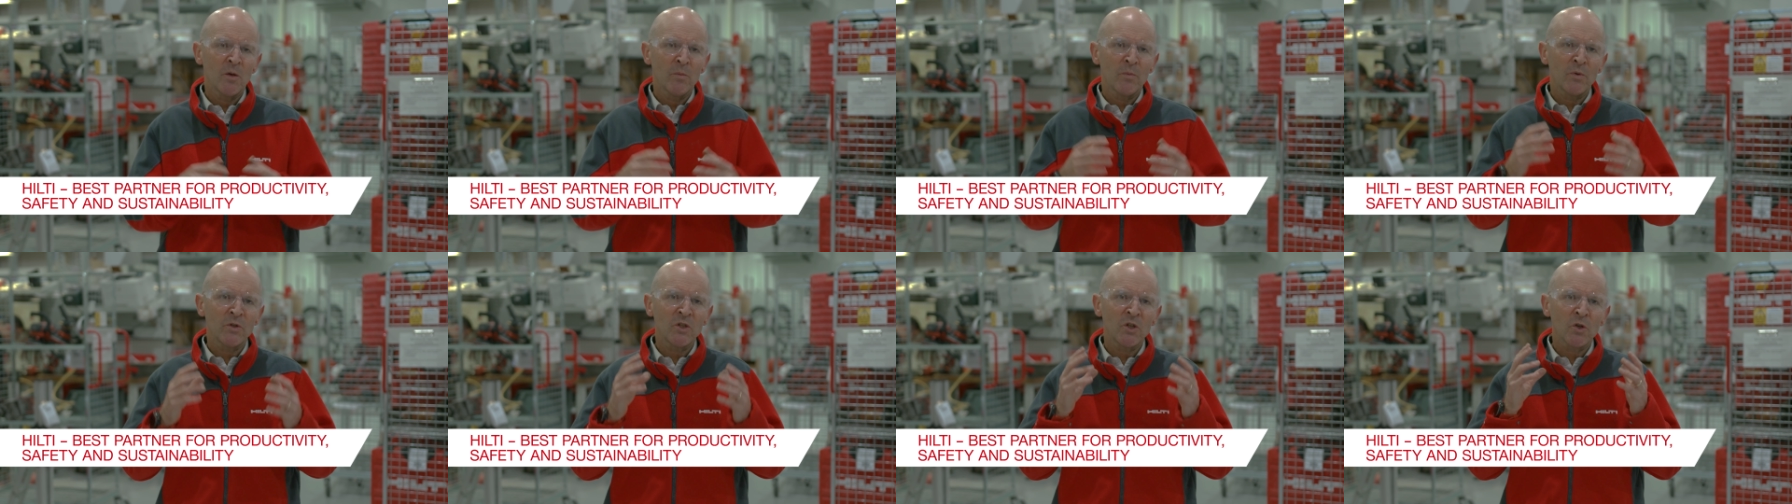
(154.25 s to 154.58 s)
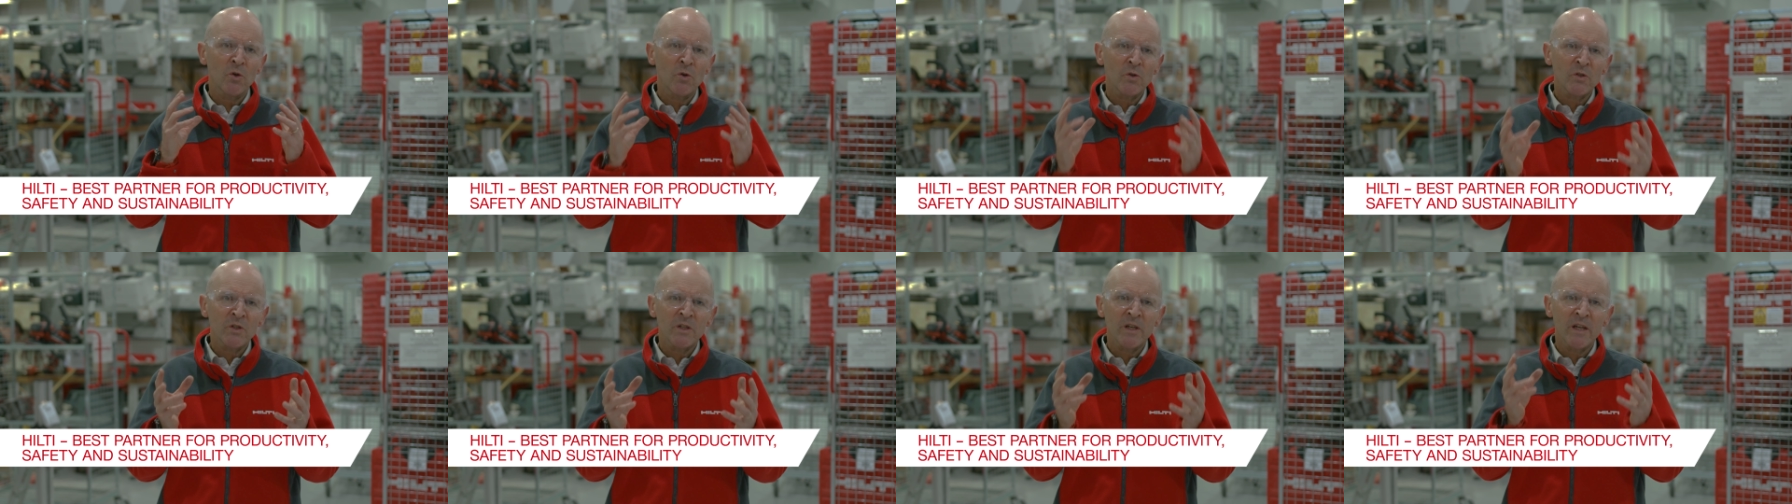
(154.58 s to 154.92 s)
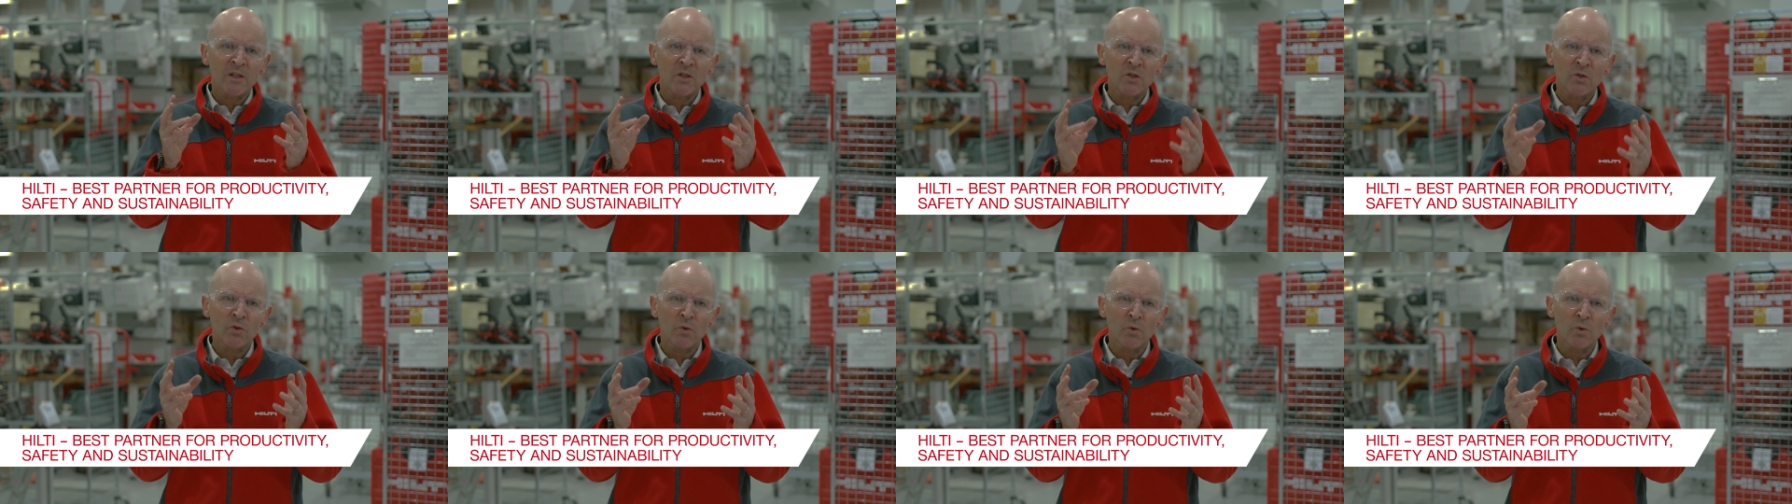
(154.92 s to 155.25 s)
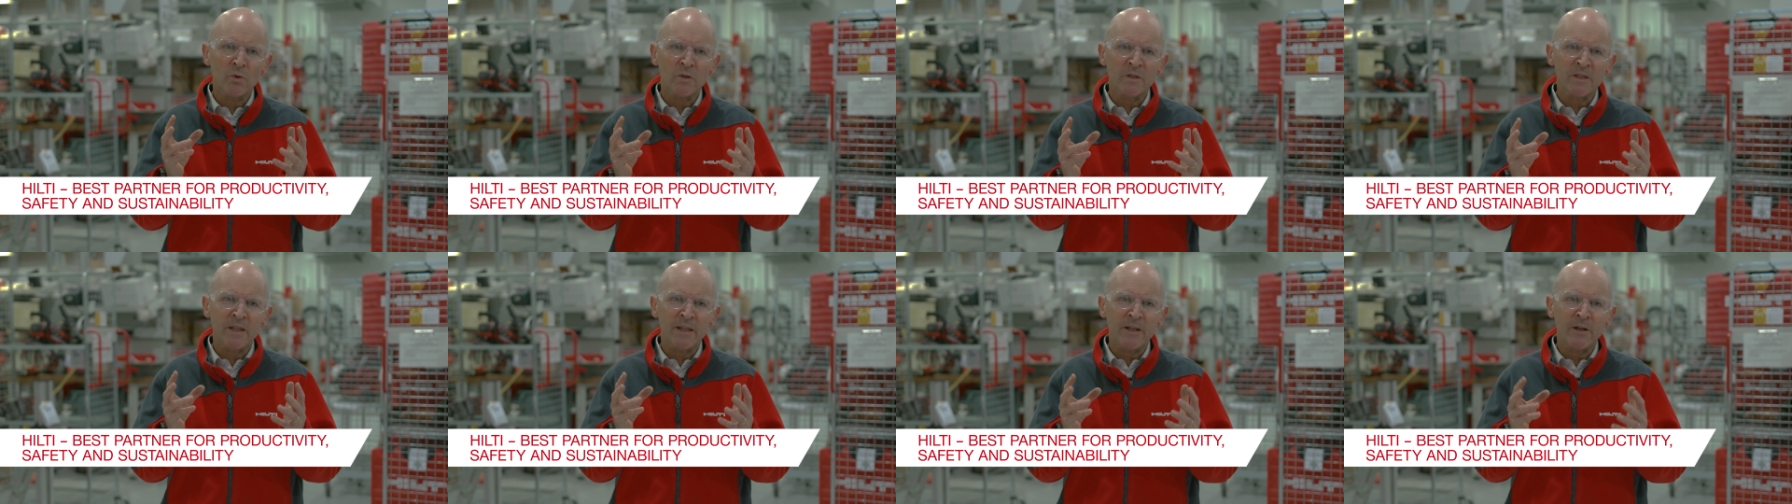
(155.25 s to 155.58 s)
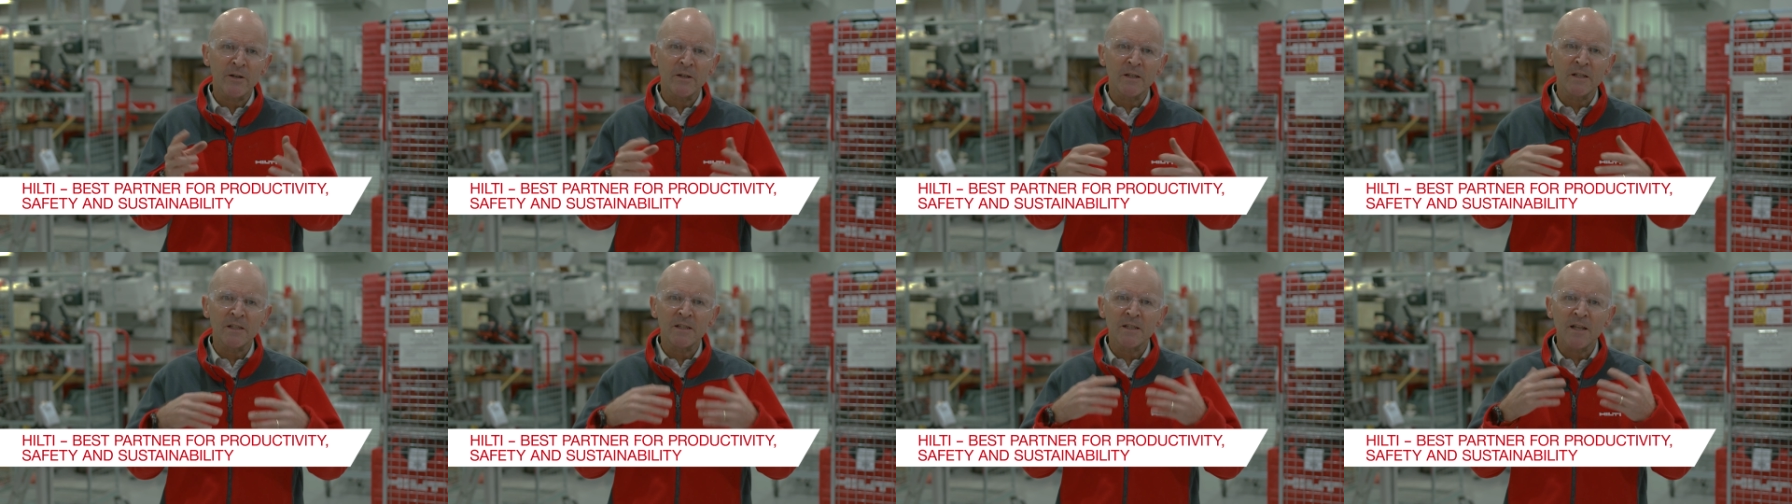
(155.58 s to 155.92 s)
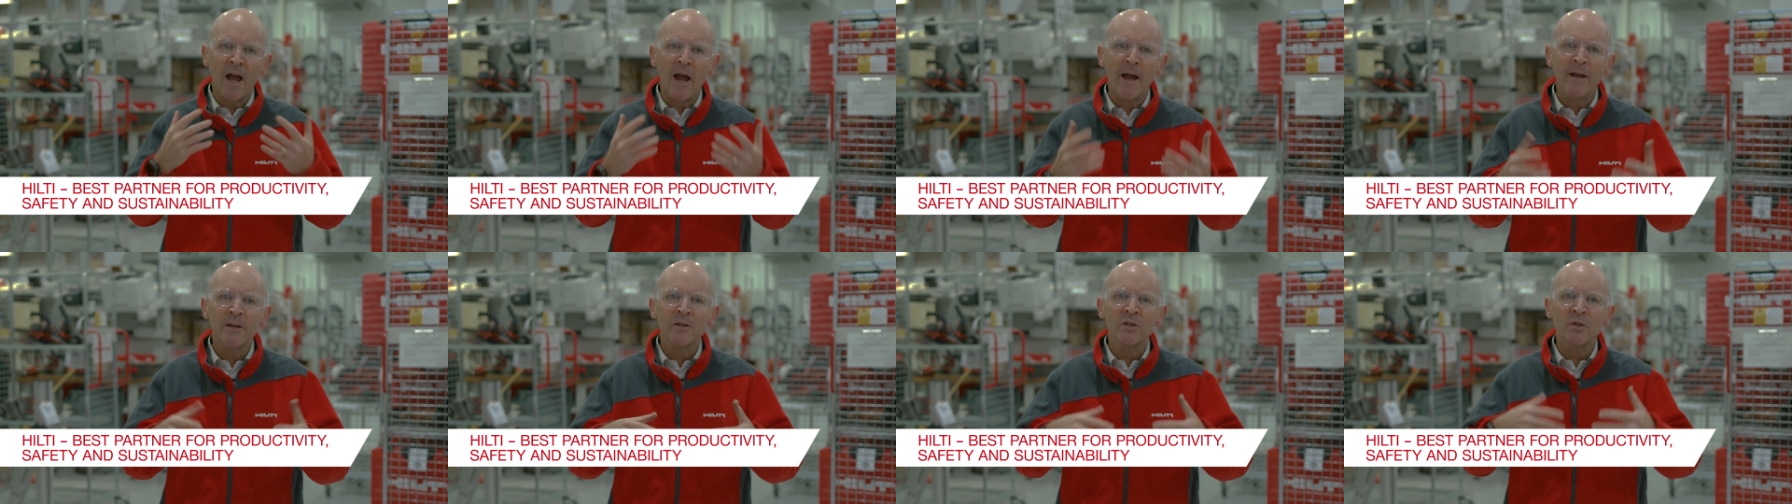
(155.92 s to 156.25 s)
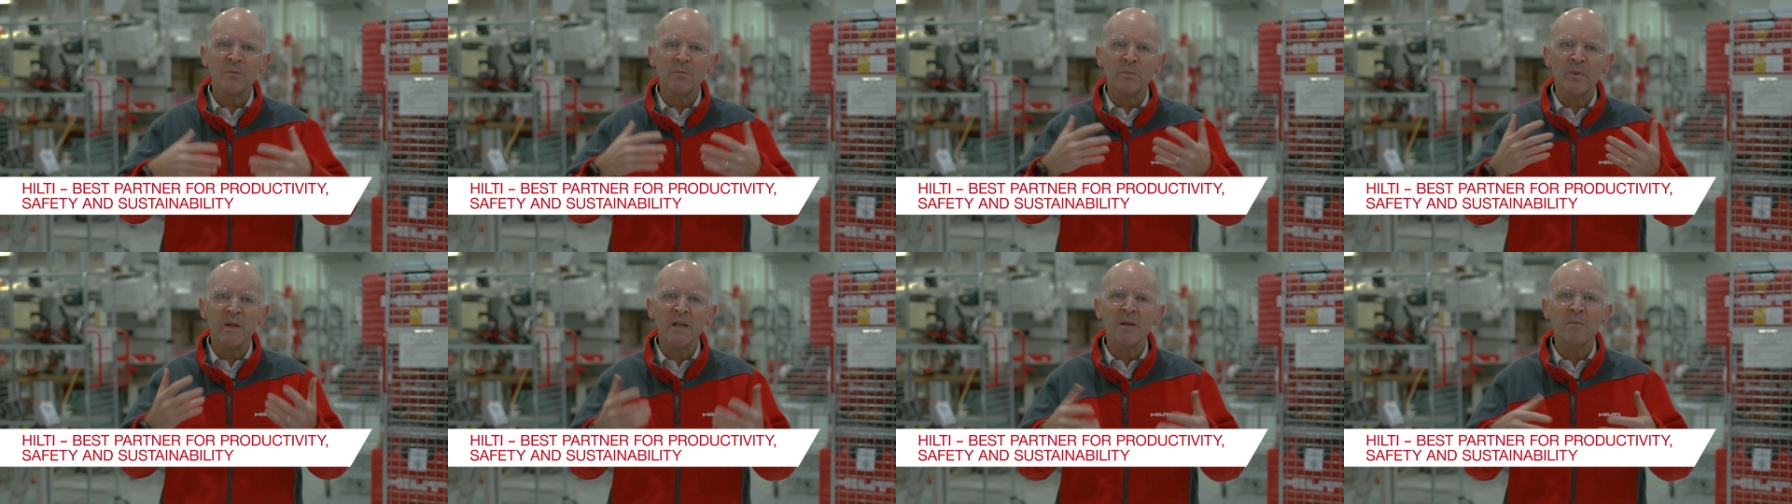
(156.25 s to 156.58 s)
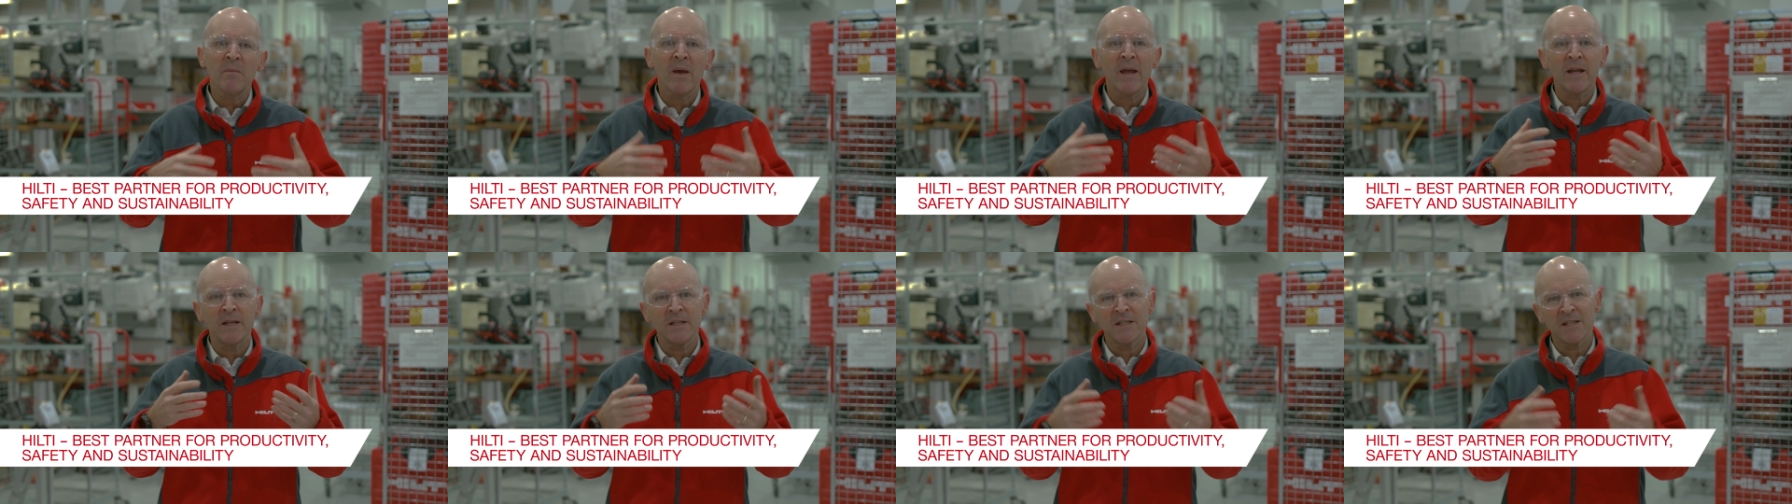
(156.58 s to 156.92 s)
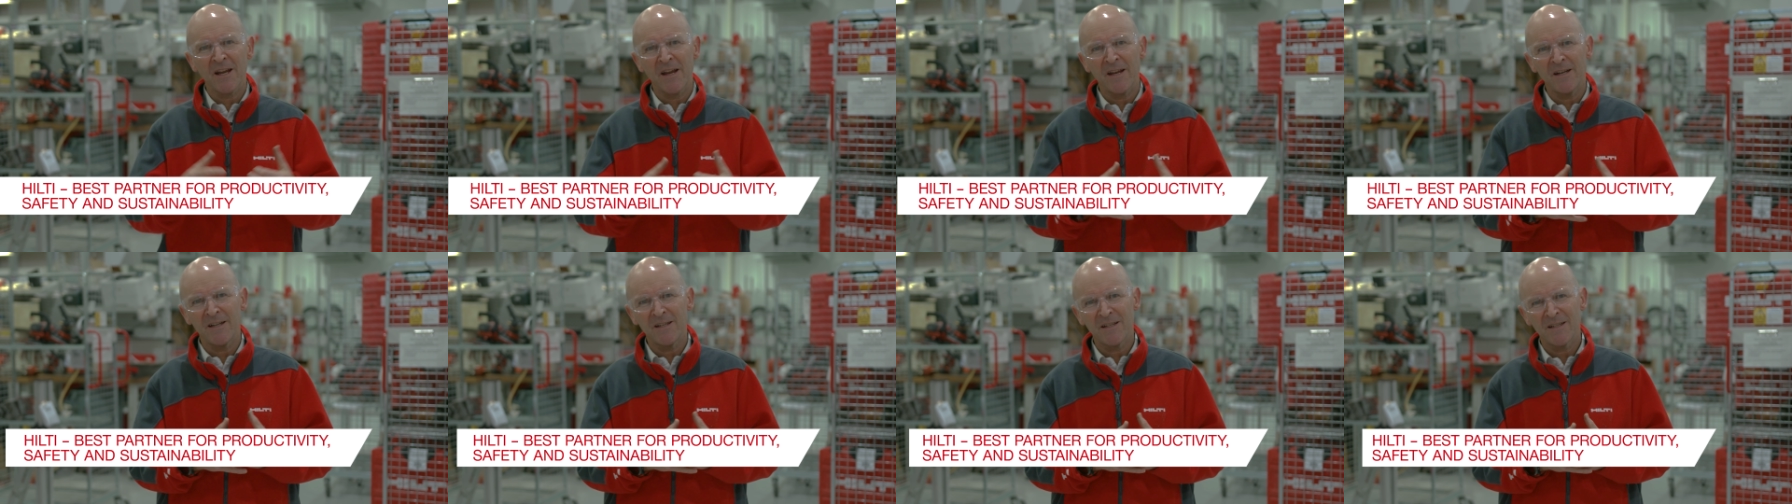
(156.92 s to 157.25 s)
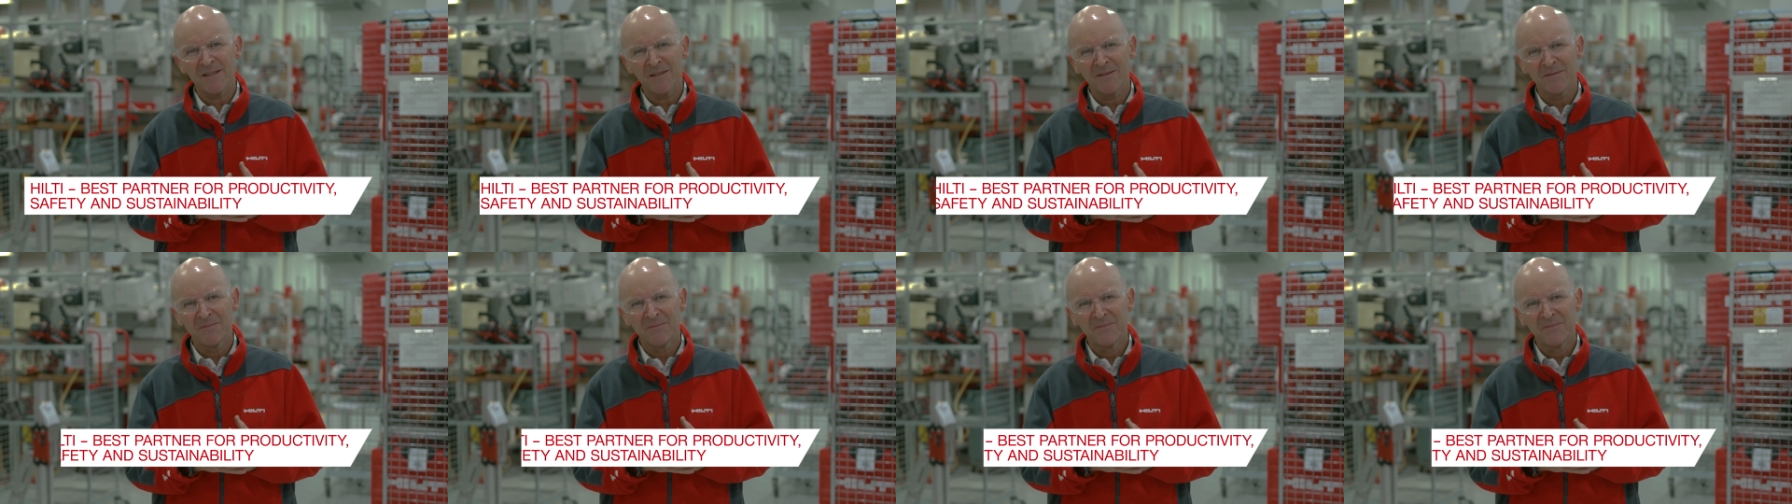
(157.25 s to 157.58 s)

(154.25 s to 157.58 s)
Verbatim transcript: but you also get tools that are designed to be maintained